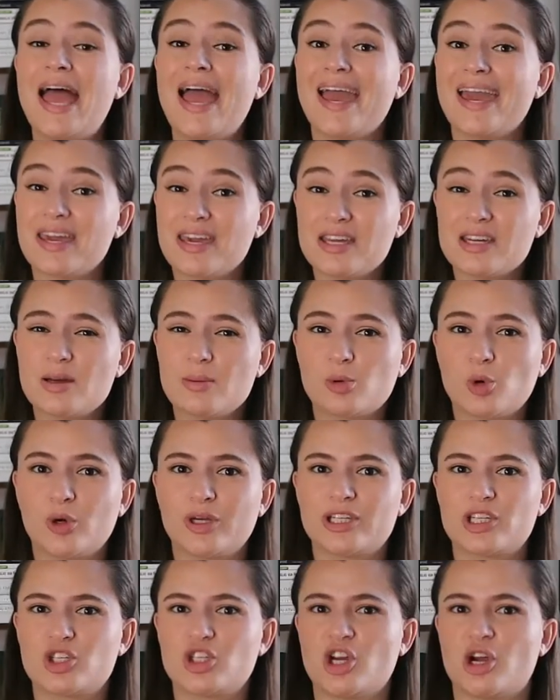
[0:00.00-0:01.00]
and I'm going
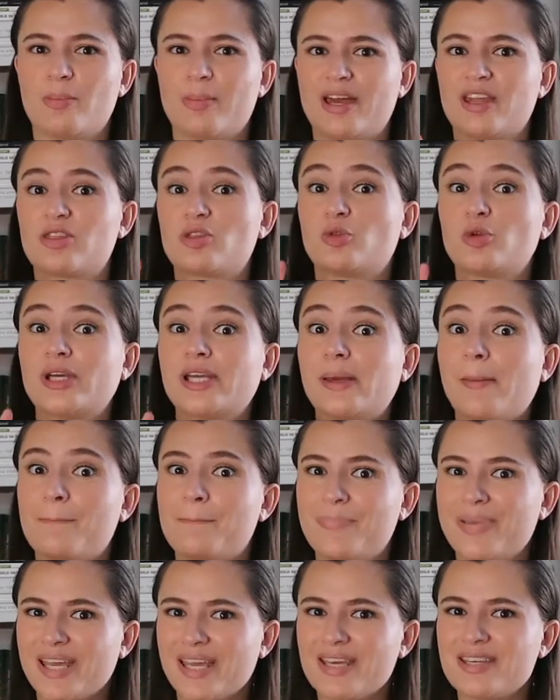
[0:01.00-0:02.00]
to share my 3
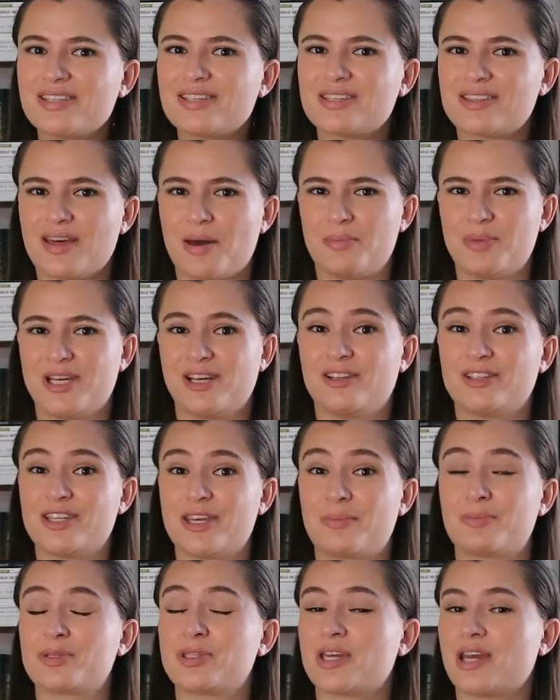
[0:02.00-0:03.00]
biggest thumbnail
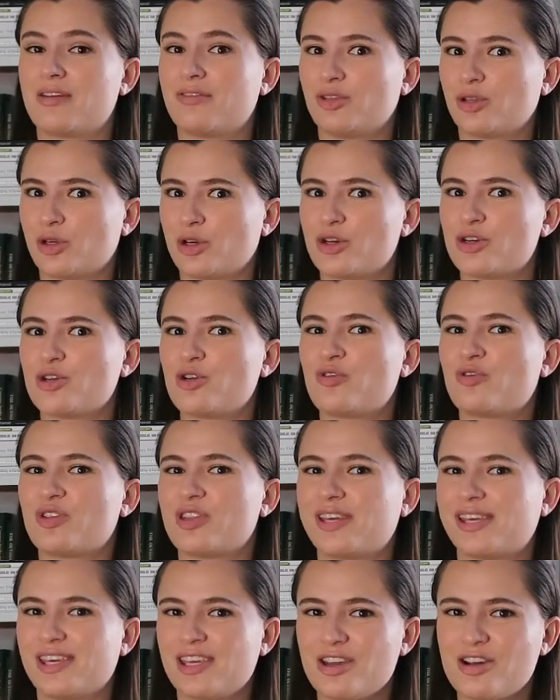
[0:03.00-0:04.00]
tips that I've learned over the
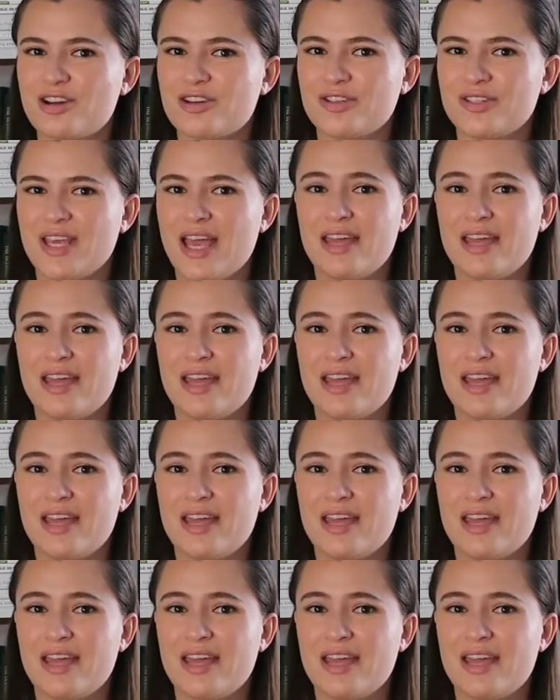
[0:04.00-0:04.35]
years